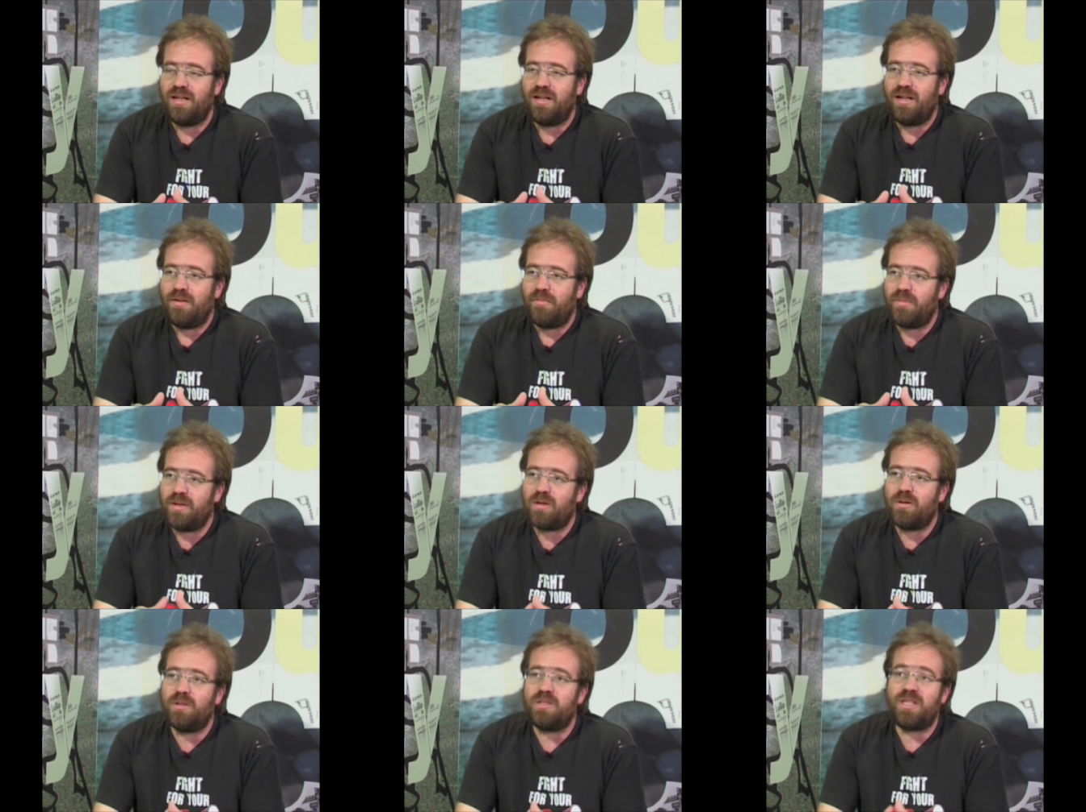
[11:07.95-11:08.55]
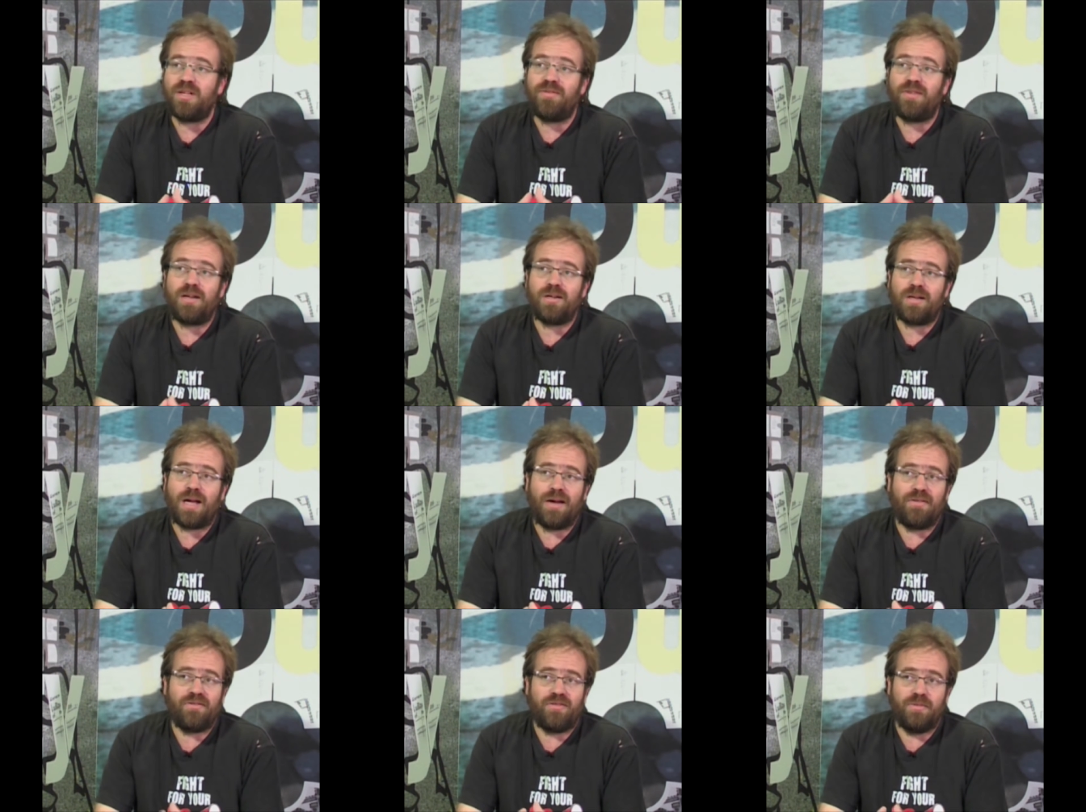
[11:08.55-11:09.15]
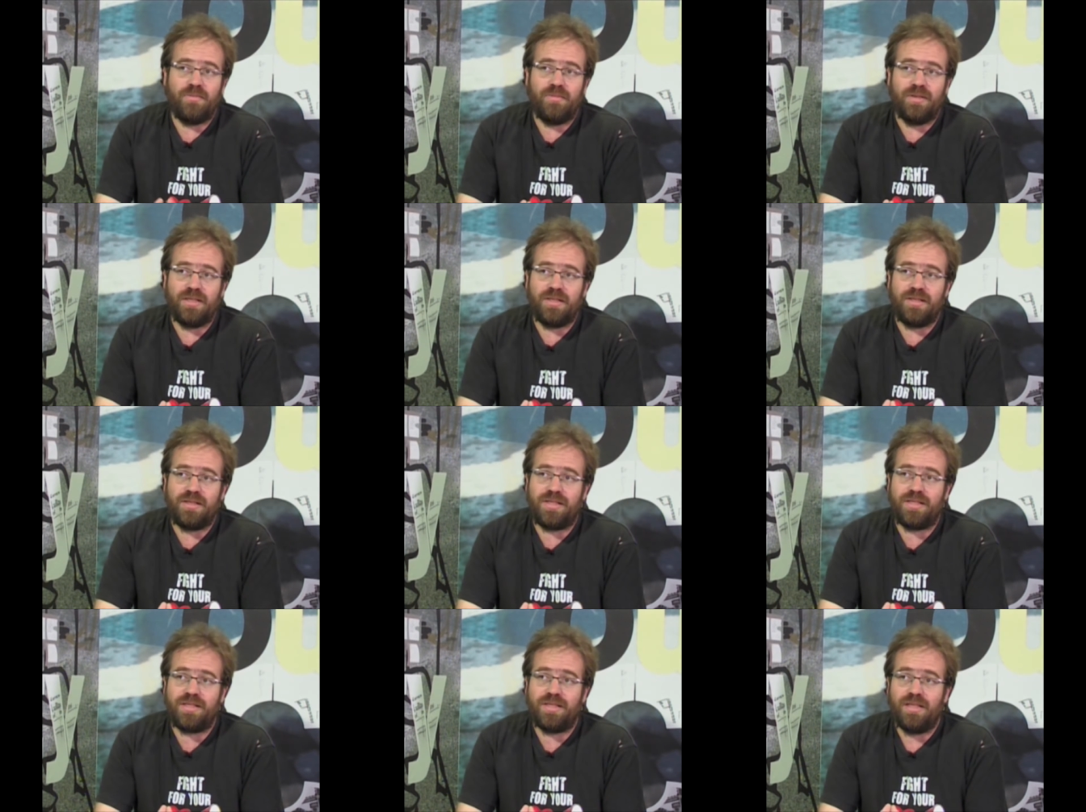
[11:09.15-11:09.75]
because of our
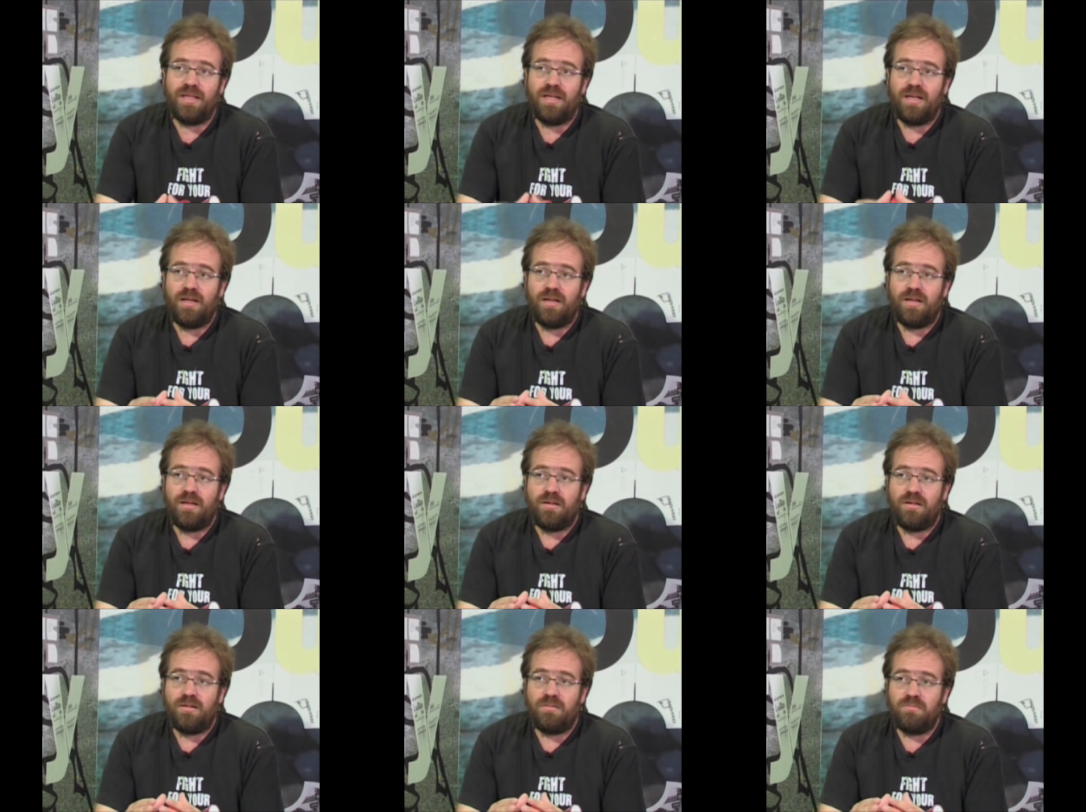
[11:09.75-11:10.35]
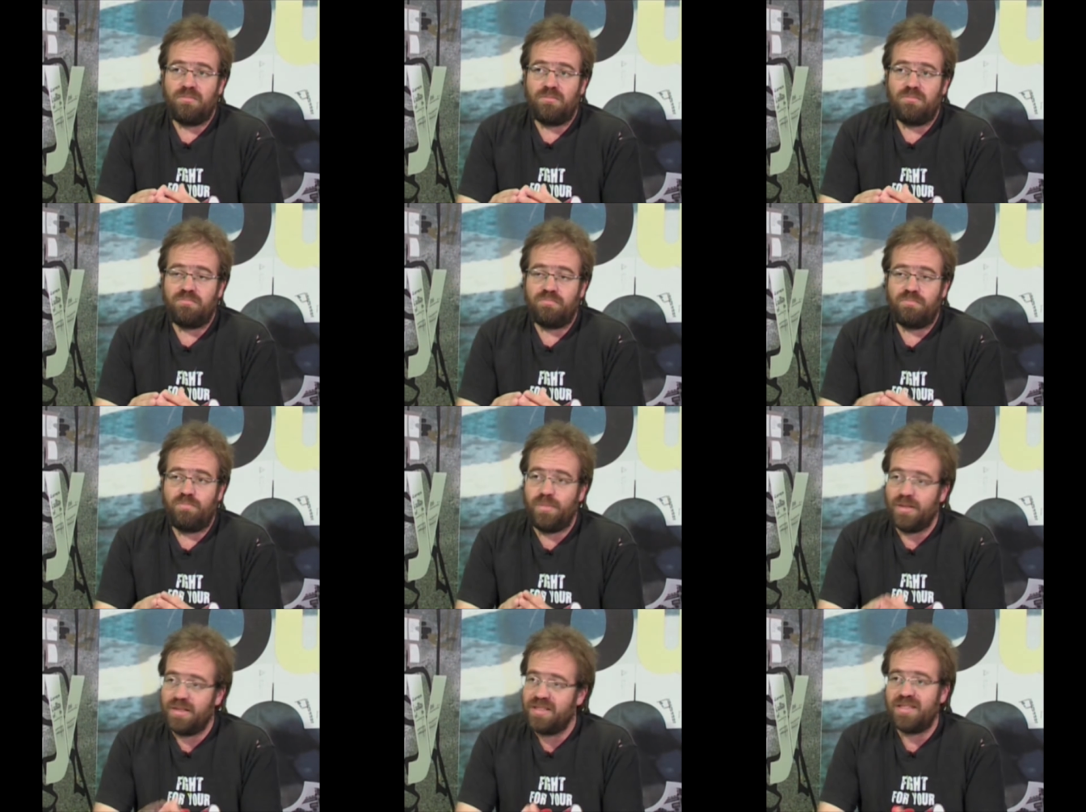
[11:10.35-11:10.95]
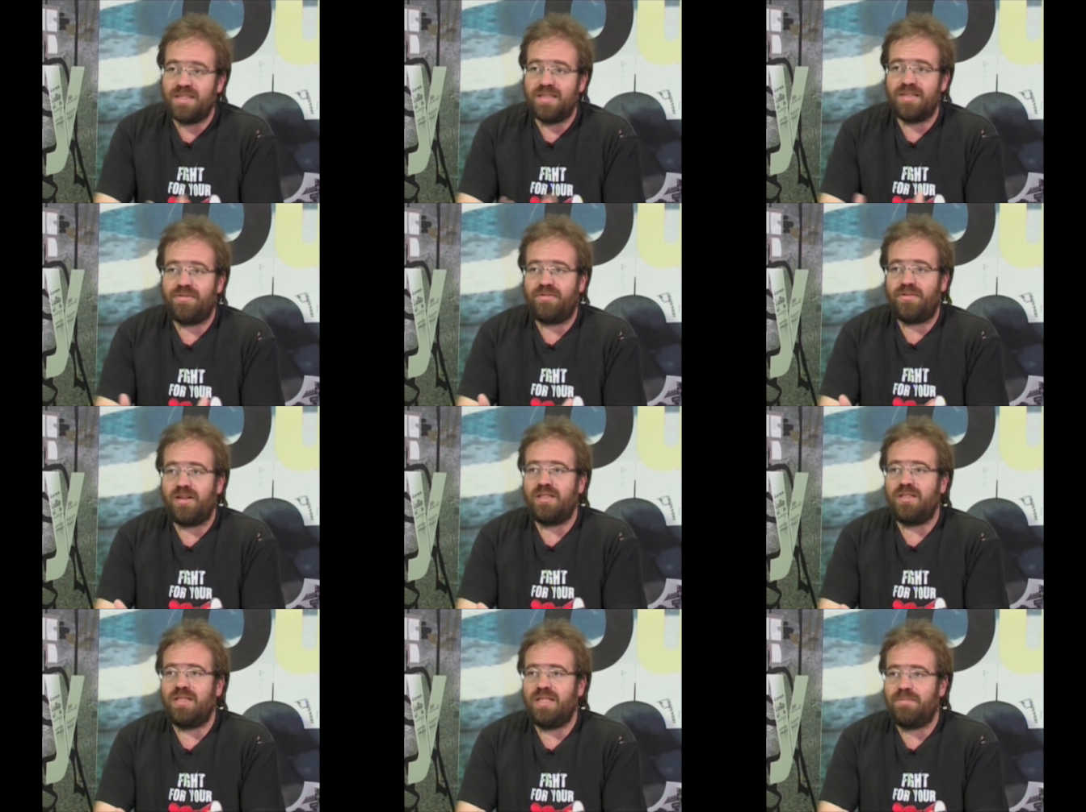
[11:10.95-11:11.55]
government's
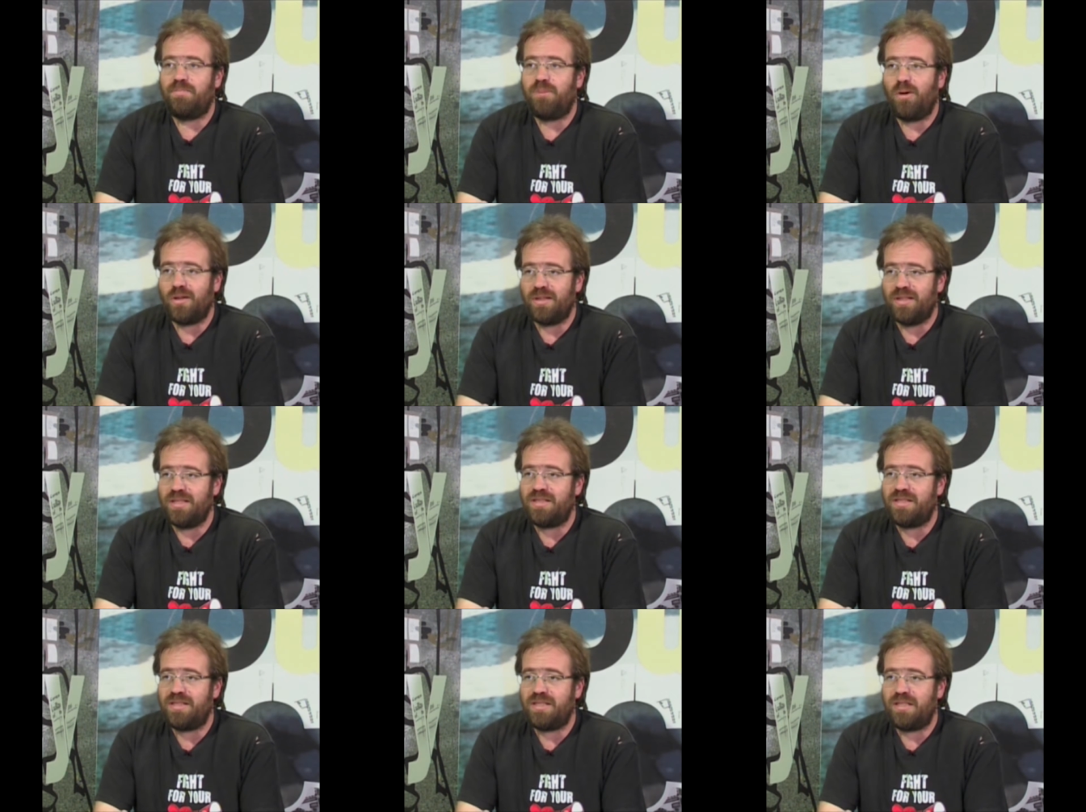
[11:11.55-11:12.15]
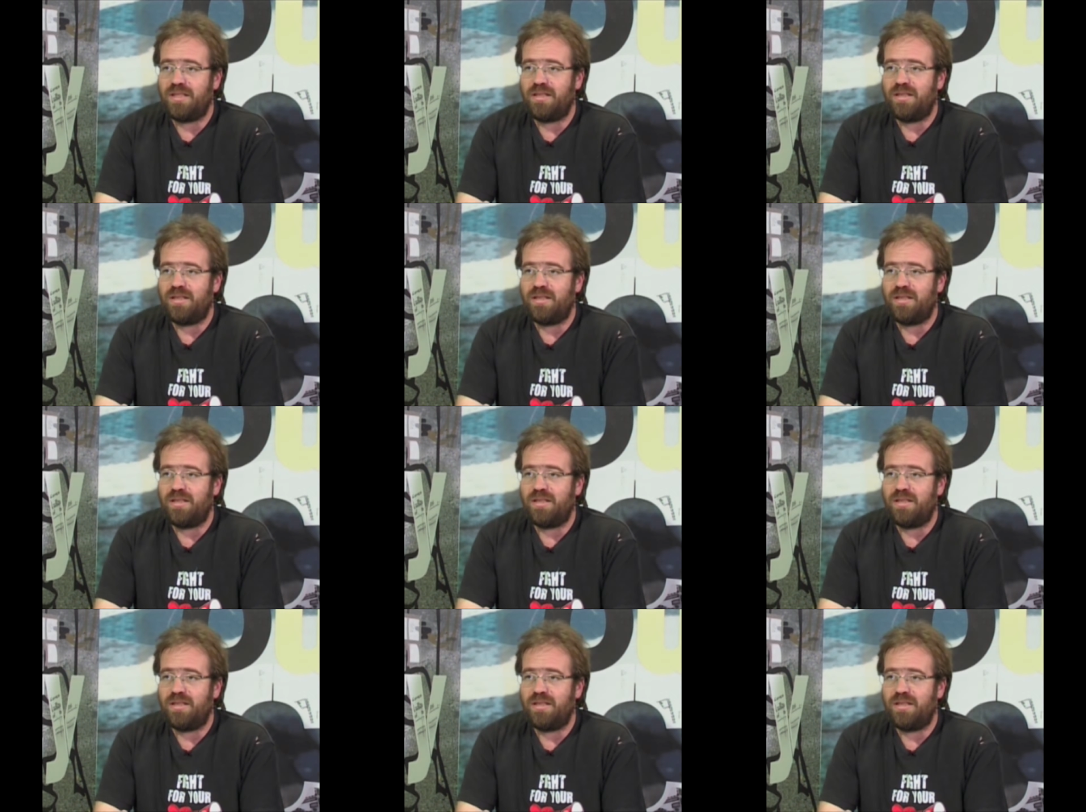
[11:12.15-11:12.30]
business-friendly policy.